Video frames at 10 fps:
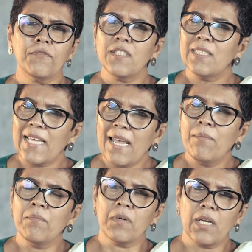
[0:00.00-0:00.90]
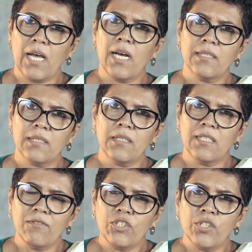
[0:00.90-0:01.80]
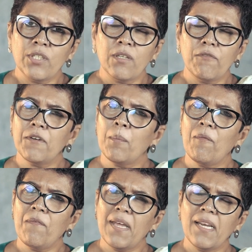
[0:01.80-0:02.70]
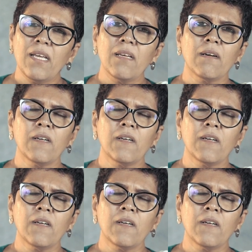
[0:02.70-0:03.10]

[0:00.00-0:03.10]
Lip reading: same class division from a very